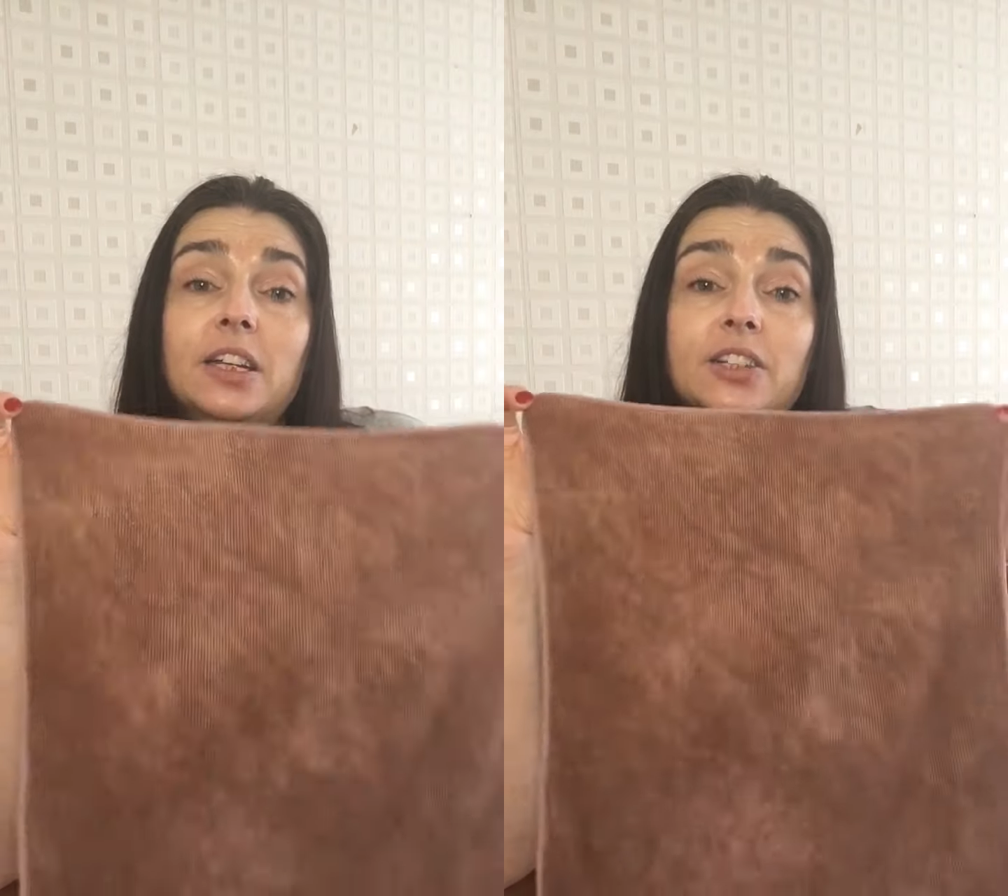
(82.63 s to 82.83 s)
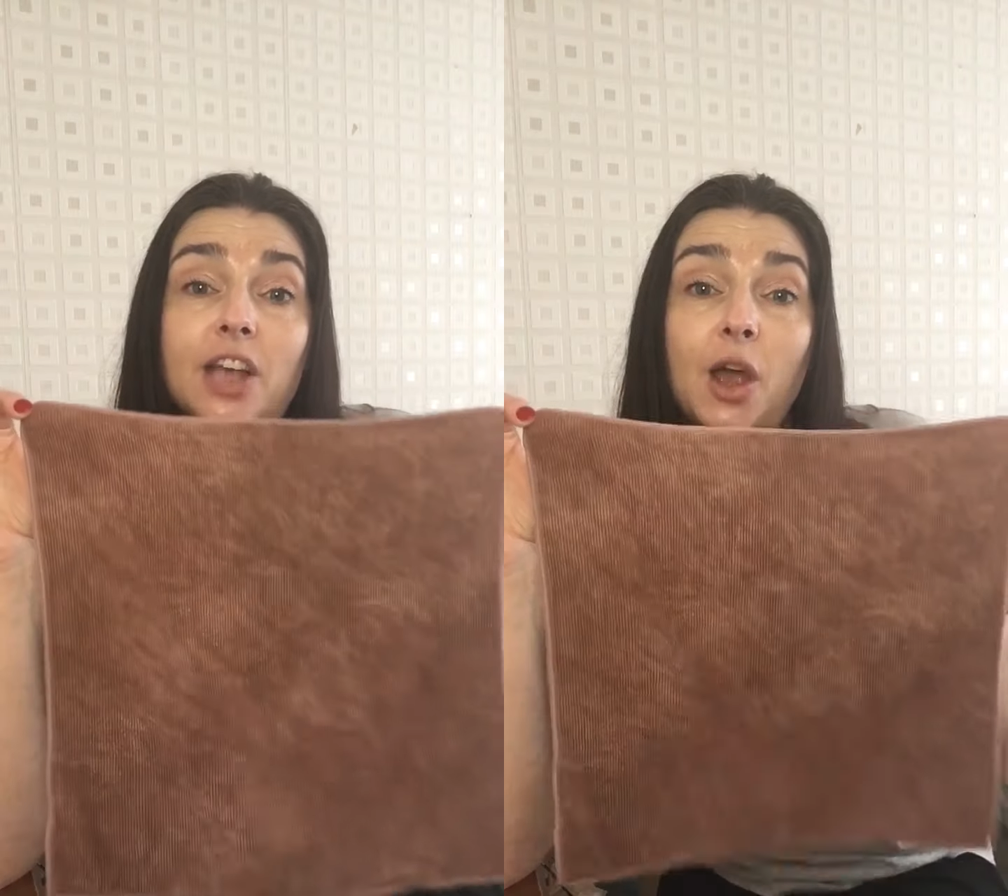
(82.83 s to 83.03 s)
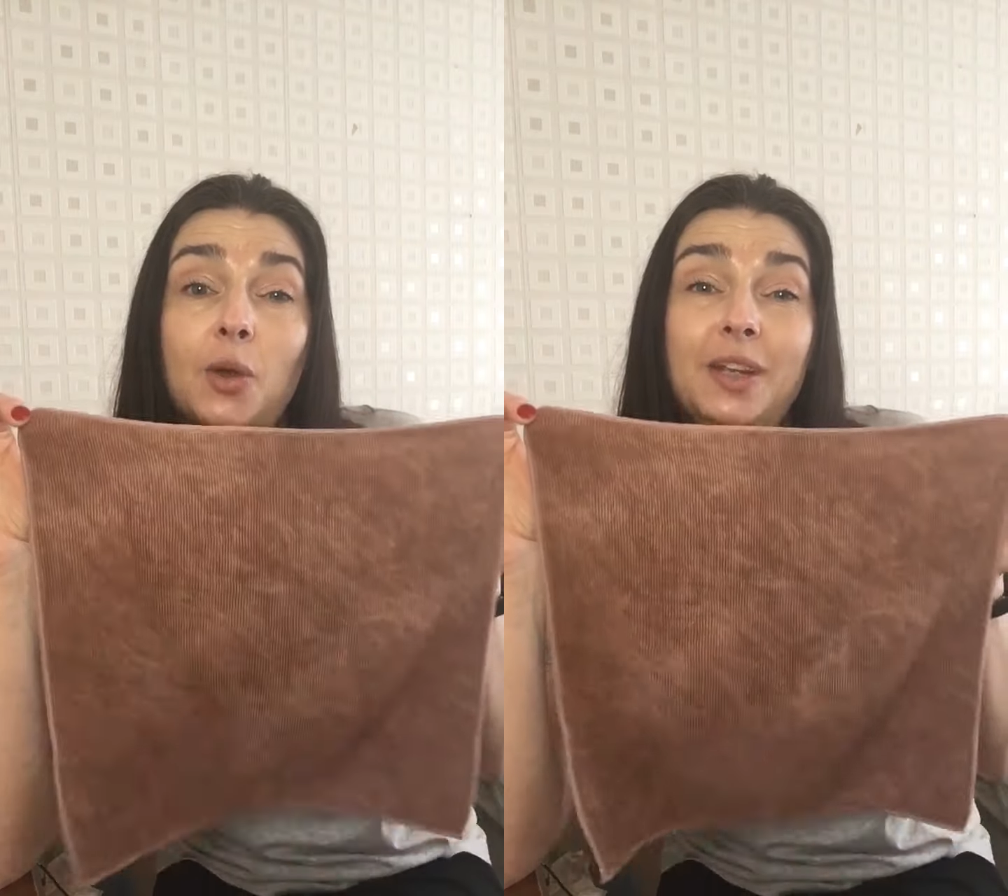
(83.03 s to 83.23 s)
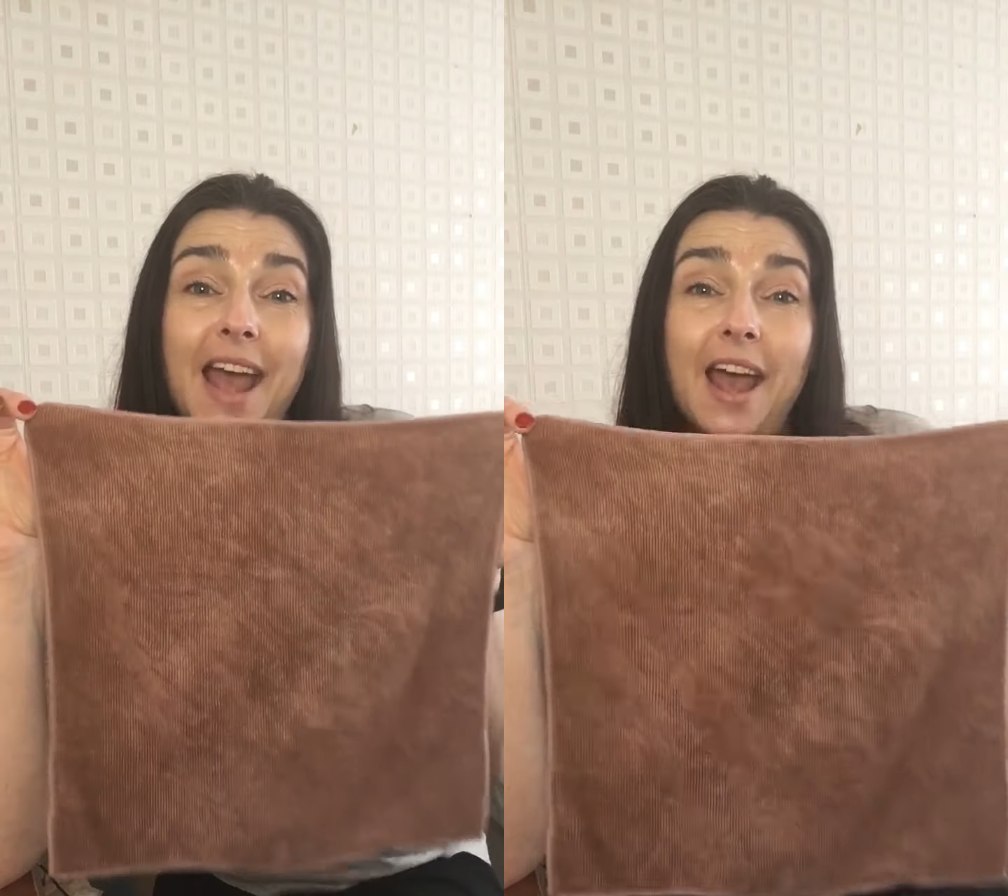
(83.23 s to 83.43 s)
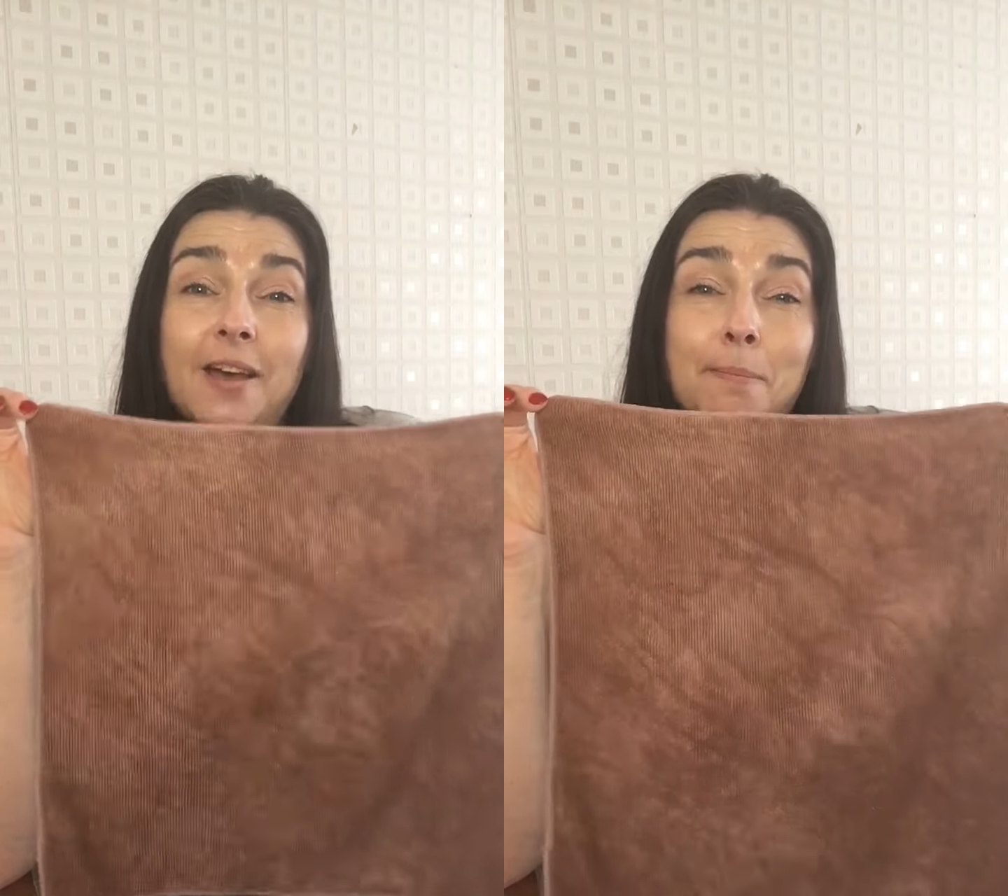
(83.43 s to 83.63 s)
So
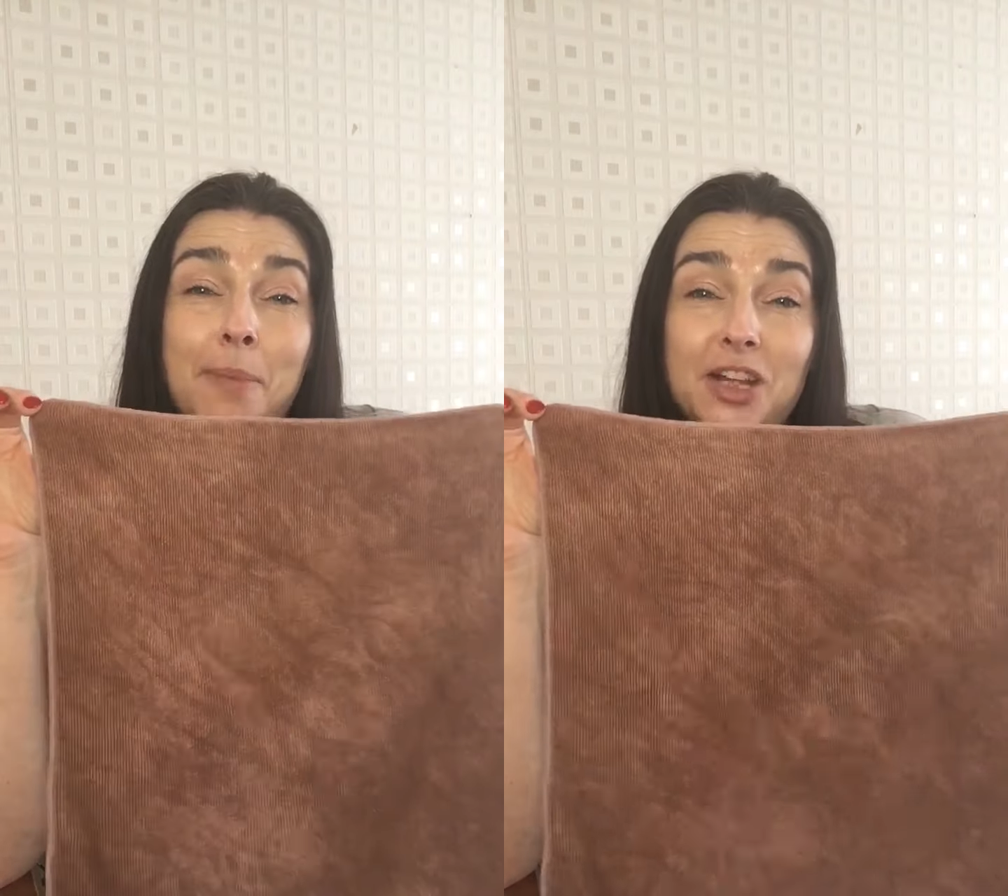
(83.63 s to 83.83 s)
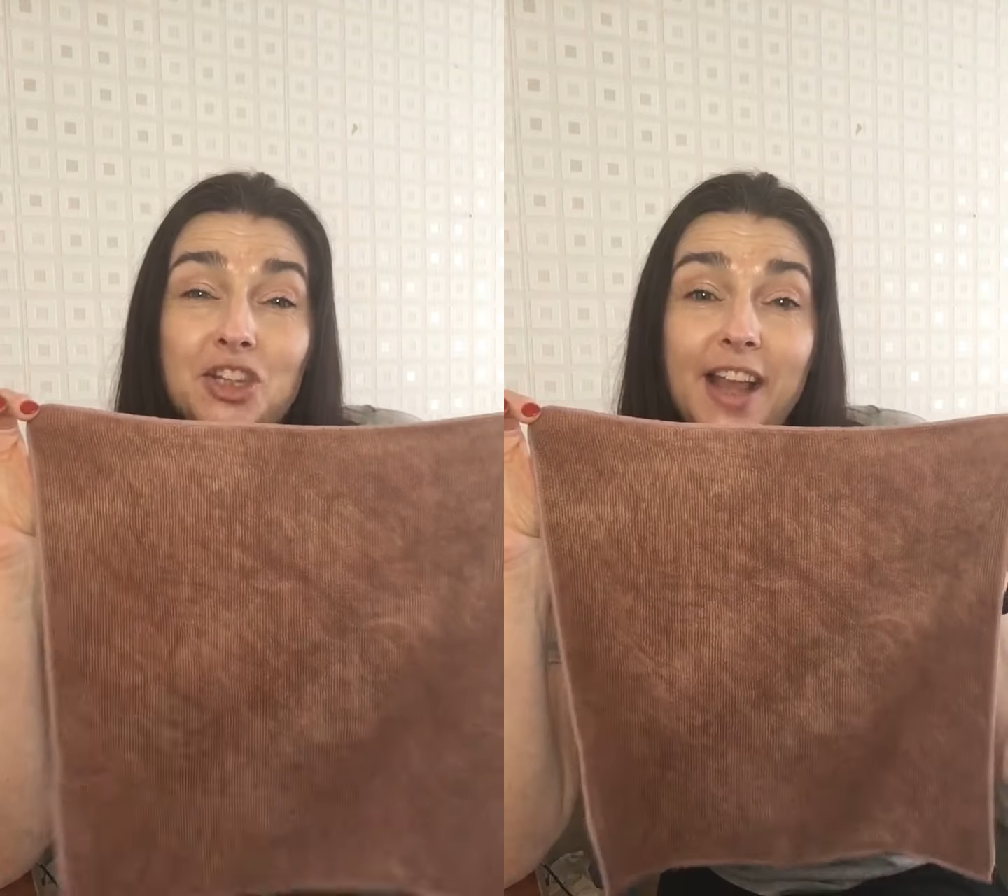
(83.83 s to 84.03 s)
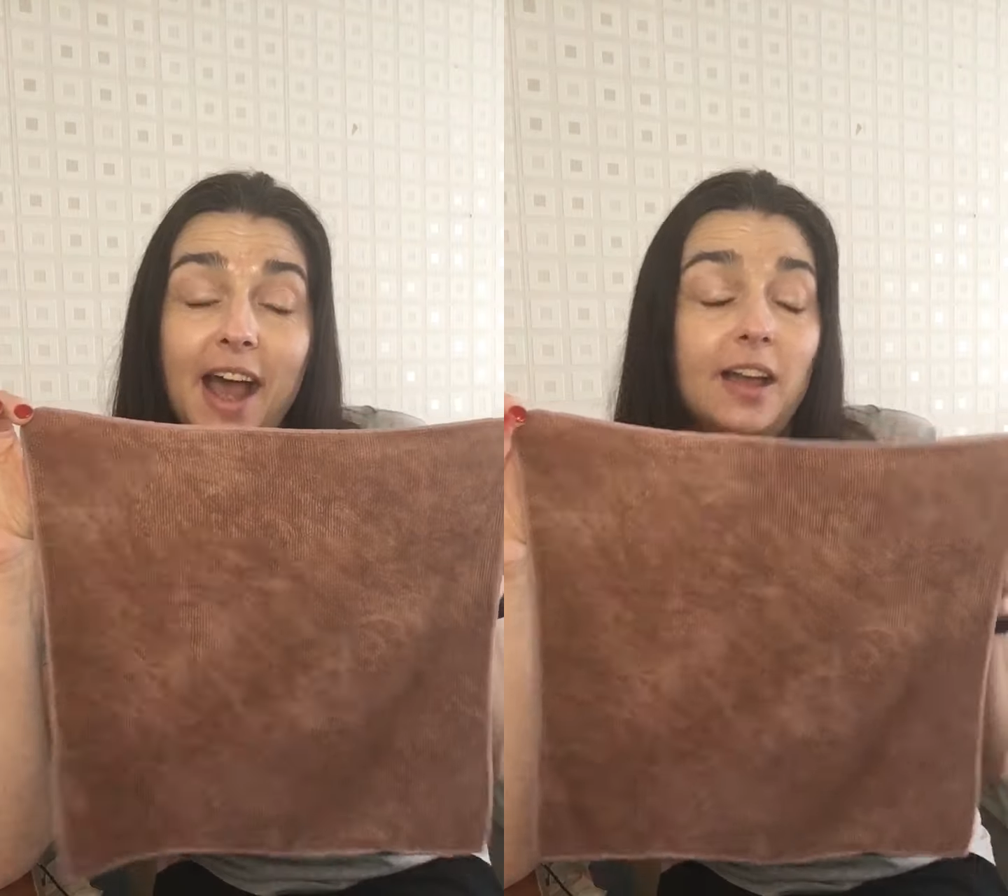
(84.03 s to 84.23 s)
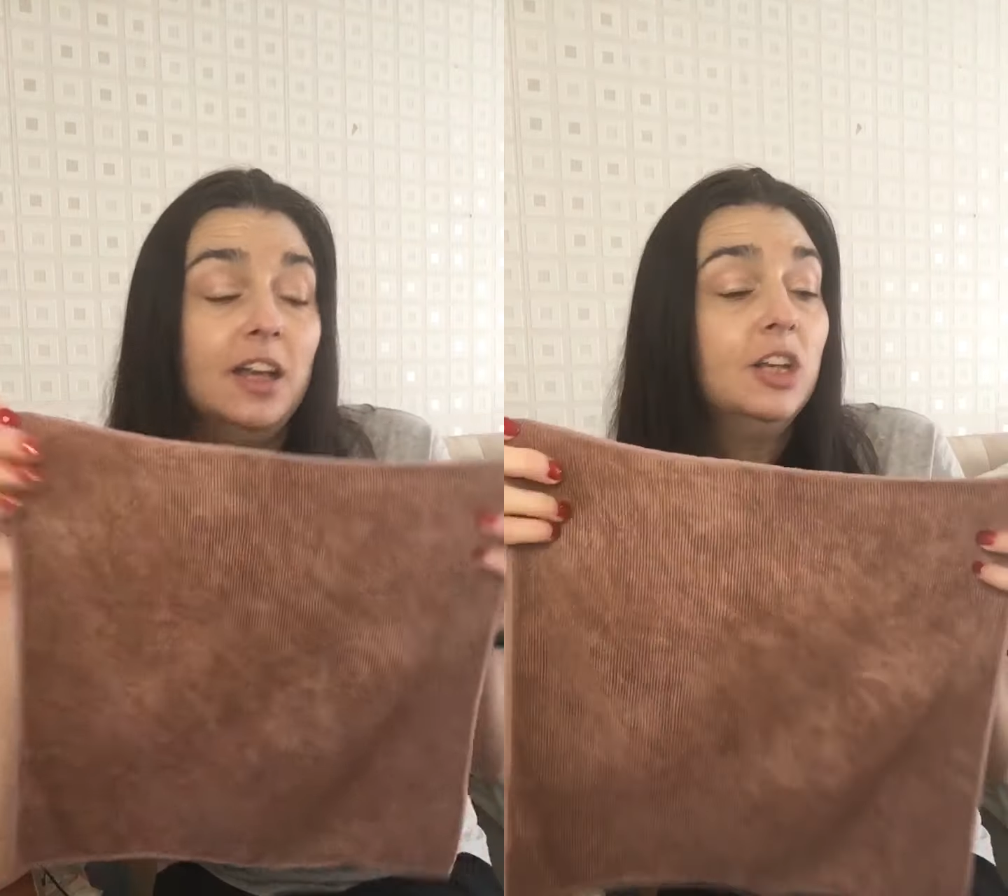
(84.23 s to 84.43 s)
yeah, imagine that.